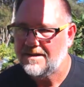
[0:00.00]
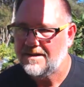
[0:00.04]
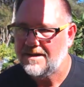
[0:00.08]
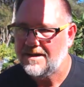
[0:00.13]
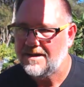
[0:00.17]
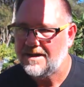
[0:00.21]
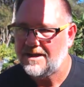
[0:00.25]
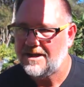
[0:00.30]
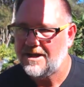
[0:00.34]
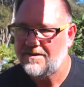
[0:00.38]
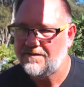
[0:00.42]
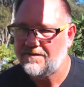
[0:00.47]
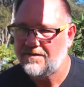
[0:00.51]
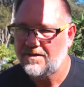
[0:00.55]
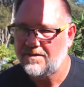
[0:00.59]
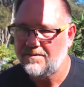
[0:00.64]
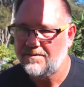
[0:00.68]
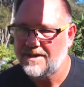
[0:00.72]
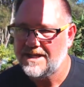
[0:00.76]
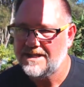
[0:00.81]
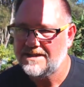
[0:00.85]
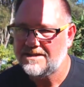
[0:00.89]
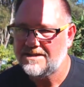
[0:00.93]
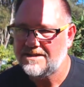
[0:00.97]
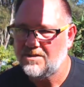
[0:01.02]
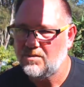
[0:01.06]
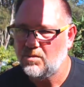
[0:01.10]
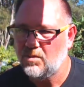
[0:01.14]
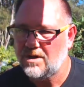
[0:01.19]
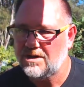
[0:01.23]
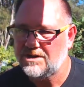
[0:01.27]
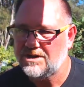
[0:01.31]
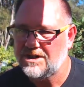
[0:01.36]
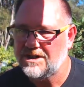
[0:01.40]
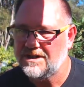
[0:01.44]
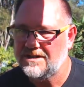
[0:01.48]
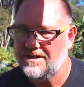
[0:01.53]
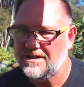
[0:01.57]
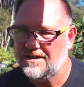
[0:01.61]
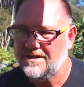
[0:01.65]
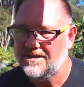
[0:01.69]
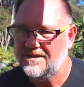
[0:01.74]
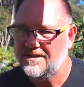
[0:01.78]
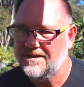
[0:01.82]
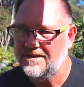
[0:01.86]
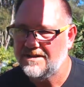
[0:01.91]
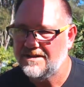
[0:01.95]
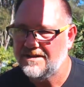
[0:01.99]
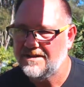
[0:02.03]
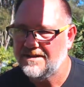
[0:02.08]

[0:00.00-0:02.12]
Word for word: Hello from Eastern Washington.